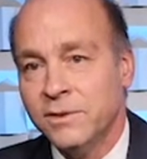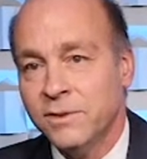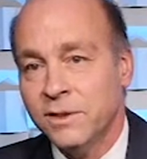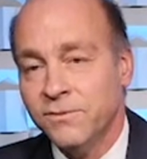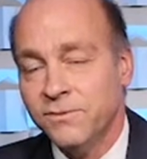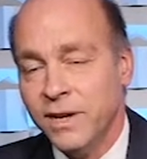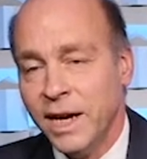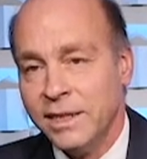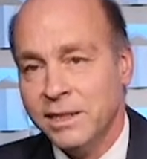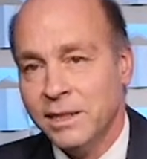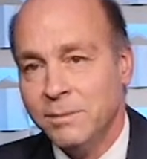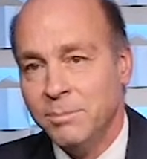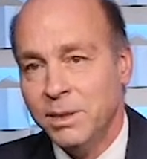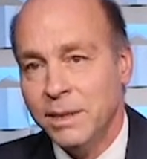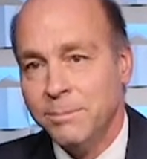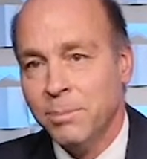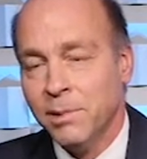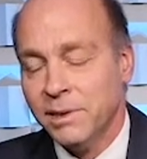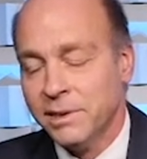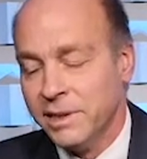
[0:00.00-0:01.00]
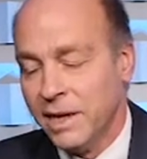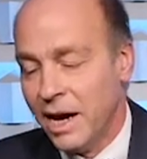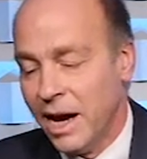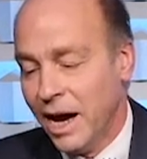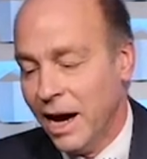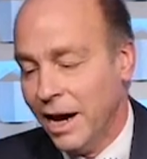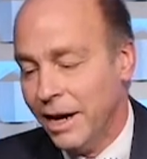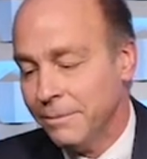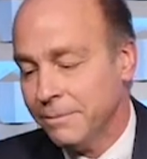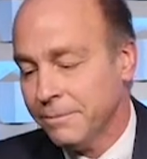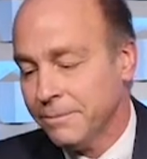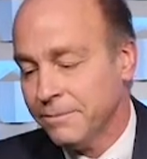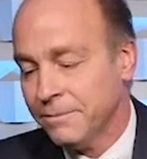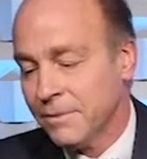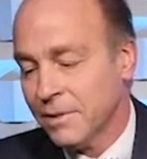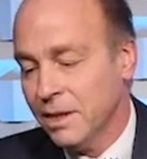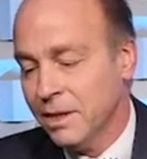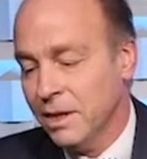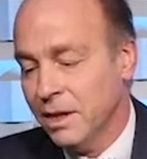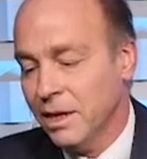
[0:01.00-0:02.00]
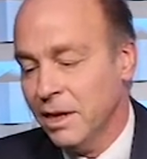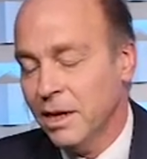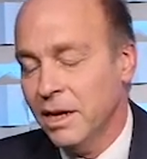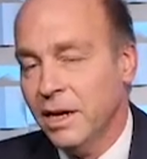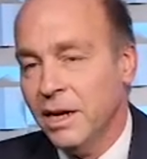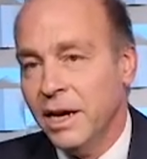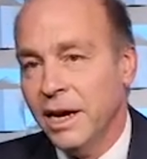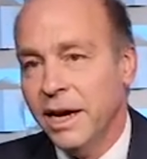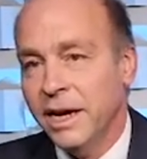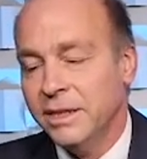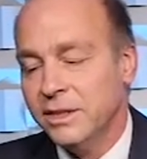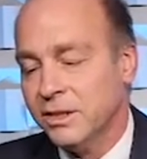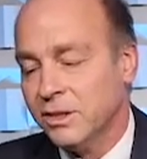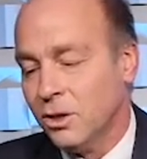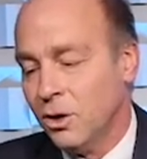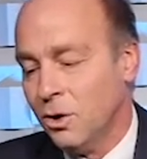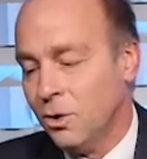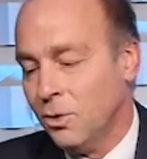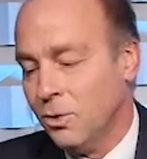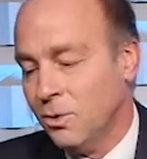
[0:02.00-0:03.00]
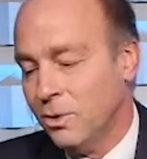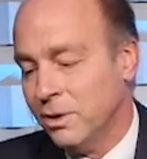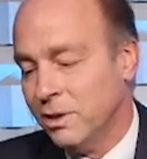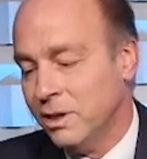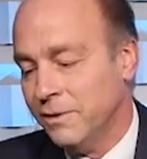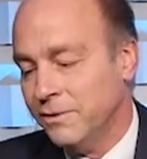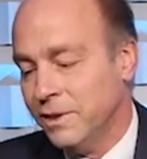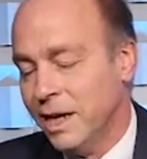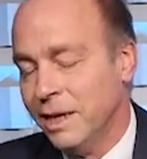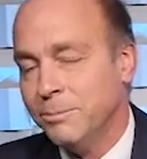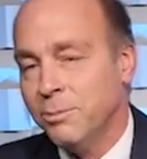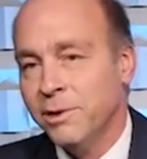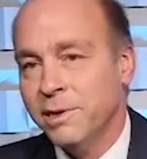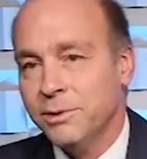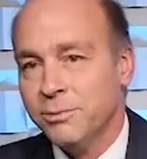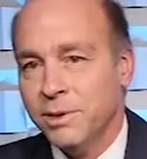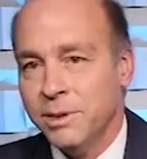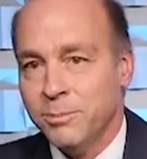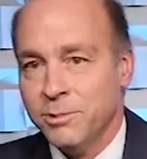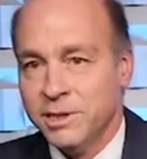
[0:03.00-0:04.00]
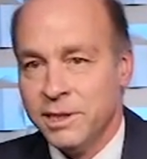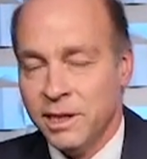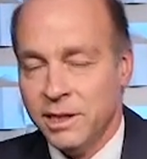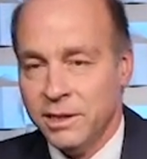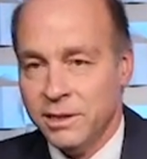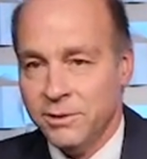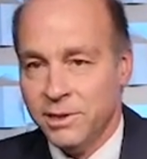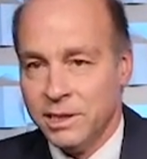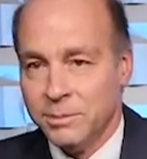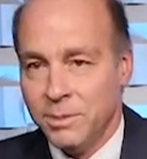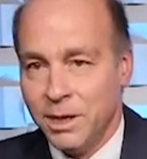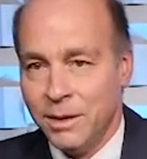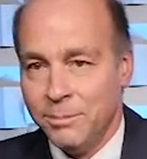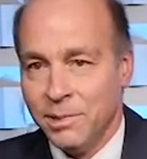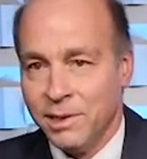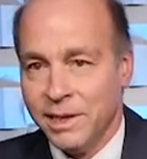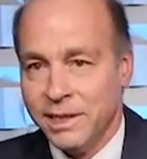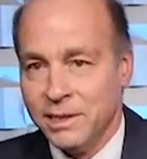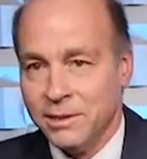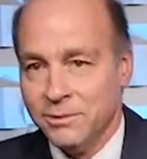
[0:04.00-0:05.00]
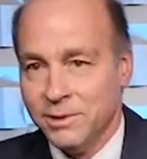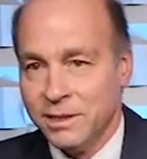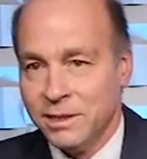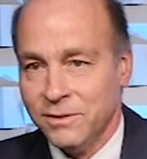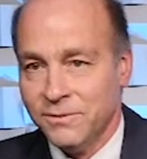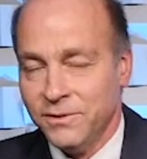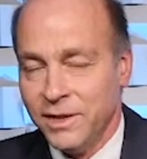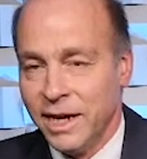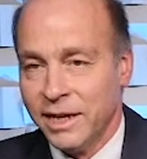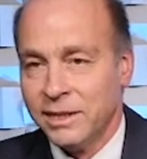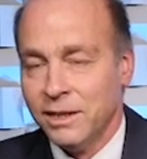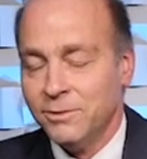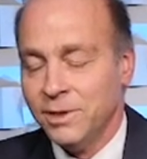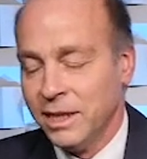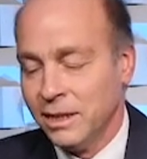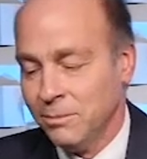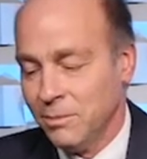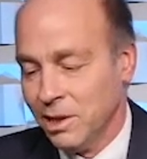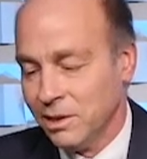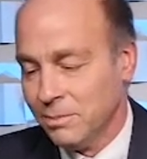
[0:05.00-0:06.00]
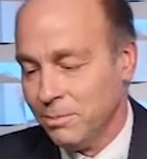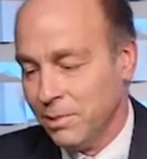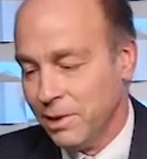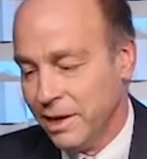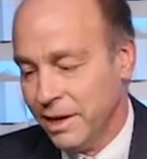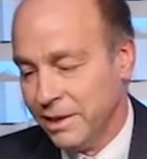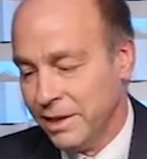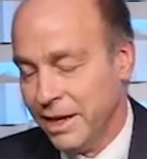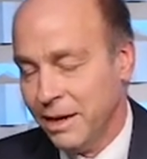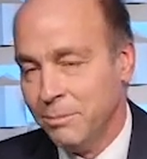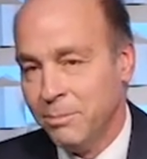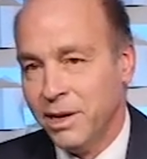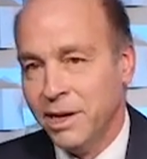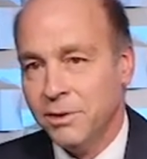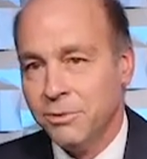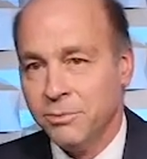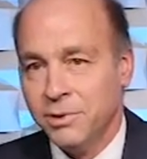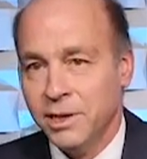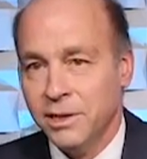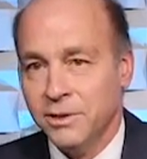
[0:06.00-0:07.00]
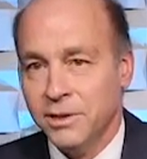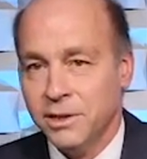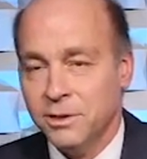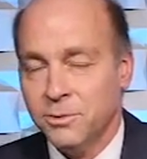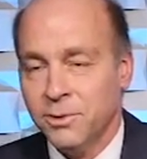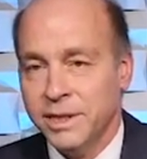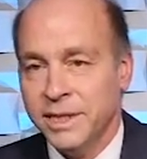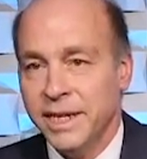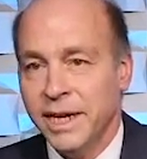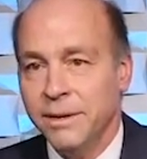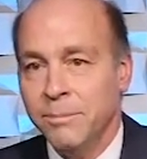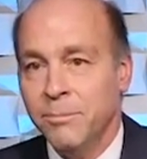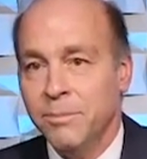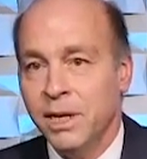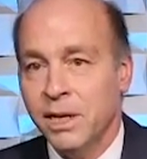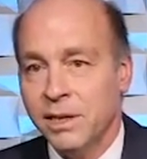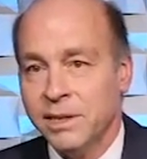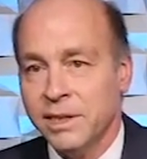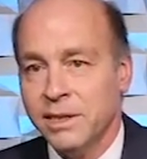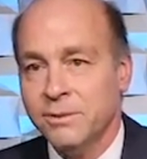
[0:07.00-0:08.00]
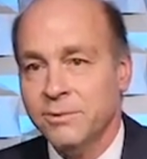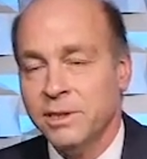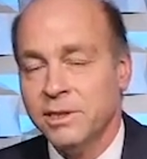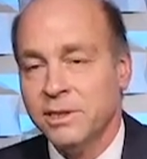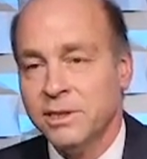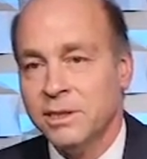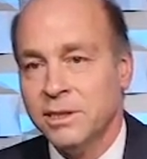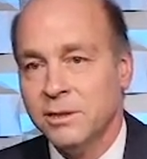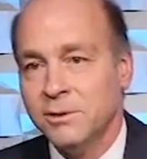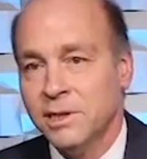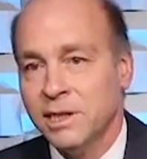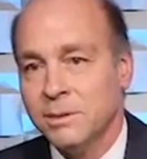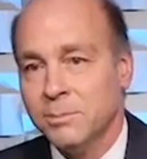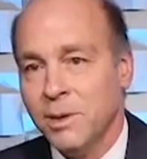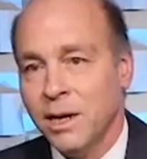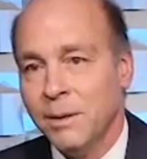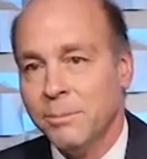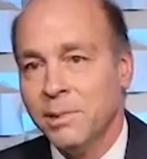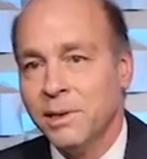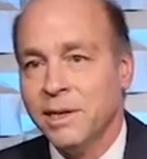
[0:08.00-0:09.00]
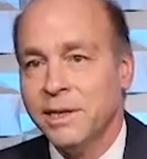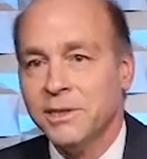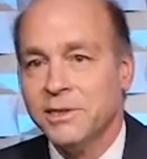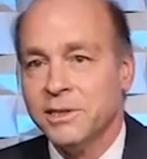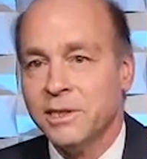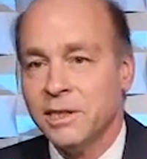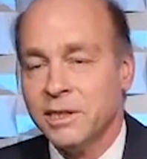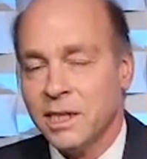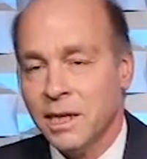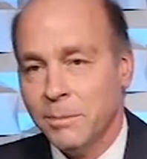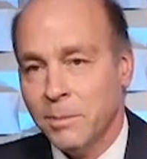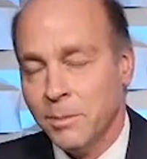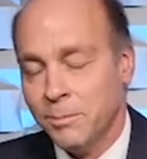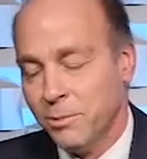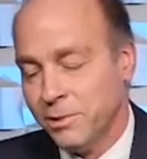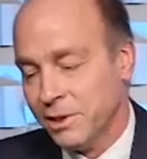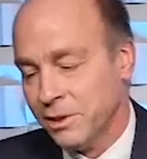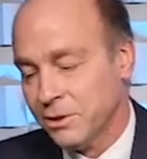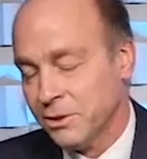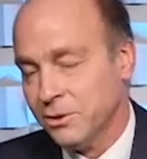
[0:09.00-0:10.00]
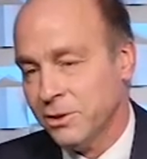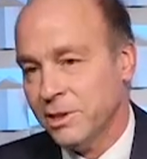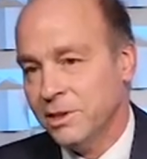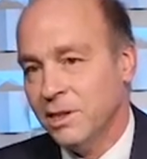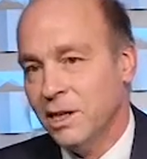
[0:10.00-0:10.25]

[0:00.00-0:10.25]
of infected people die. And so if 9.3% of the U.S. population was infected, we can multiply that by 328 million, which is the U.S. population, and come up with a certain